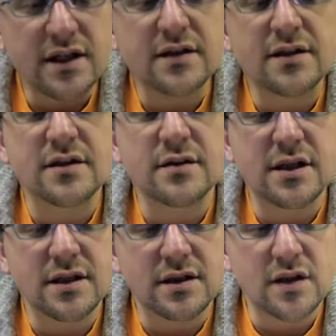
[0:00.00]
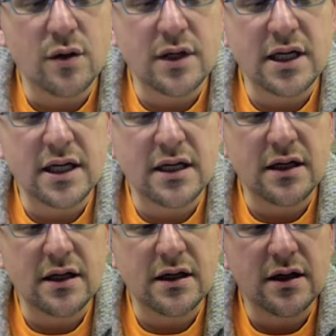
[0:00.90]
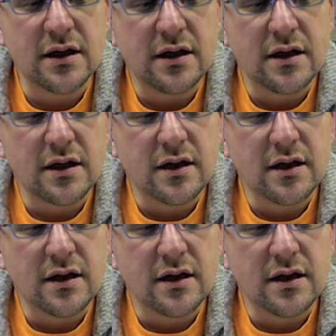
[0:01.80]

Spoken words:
this is the Sony Pocket